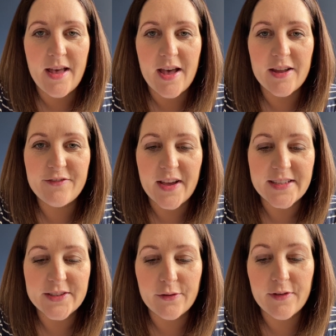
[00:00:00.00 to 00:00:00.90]

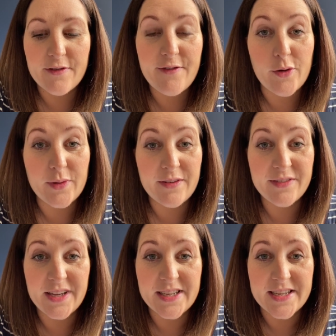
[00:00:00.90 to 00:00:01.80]
advice over the phone if
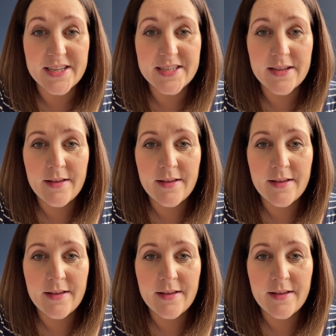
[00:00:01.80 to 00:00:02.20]
needed.